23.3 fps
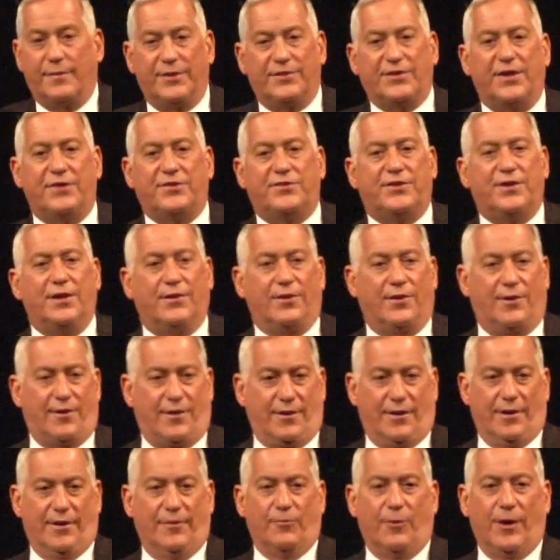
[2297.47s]
as they still
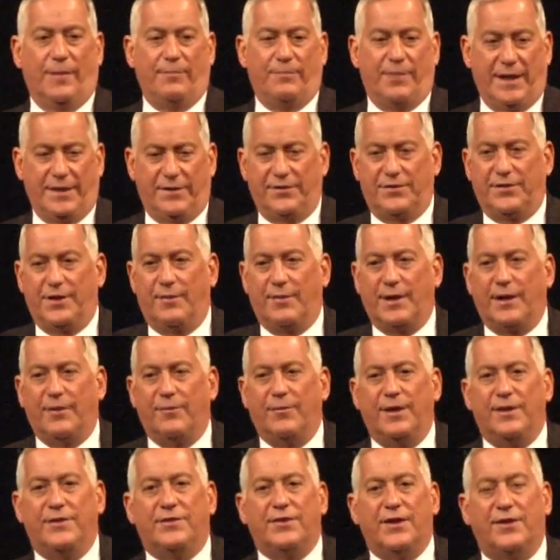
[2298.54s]
are on web pages. Nobody
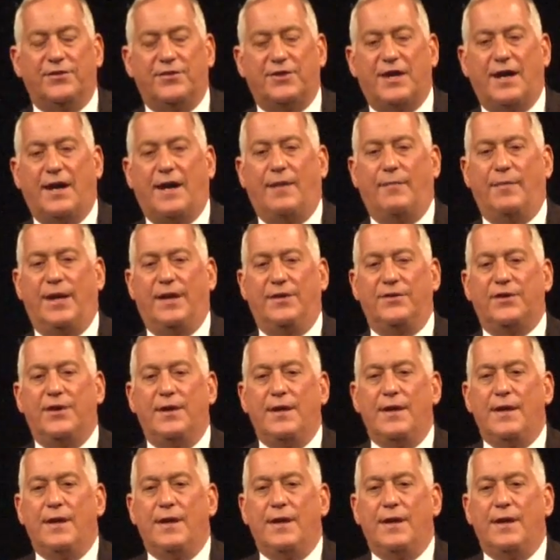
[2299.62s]
reads those comments.